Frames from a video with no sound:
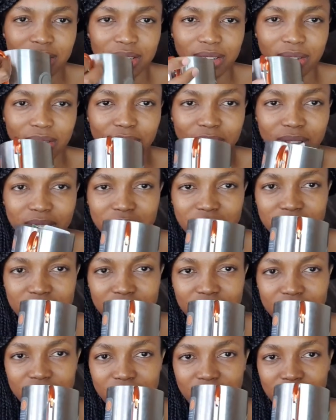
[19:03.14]
Got this
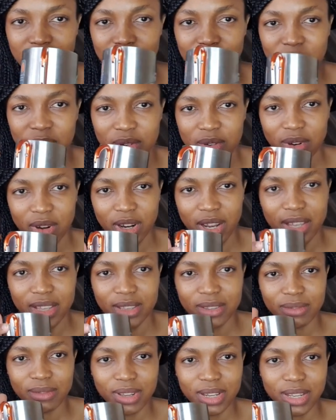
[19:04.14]
at Cape Union
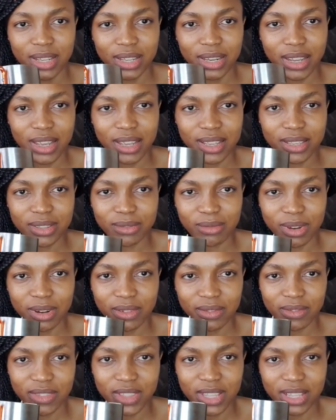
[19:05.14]
as well. It has one
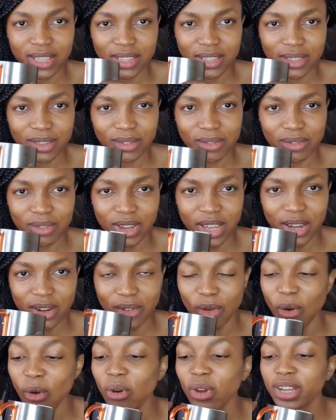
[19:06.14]
of these, so you can
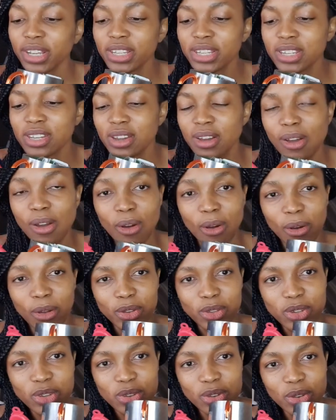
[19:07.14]
hook it
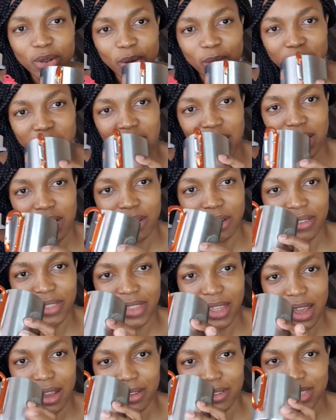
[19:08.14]
onto your bag on
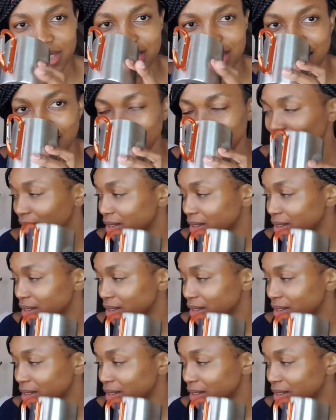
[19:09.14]
the outside.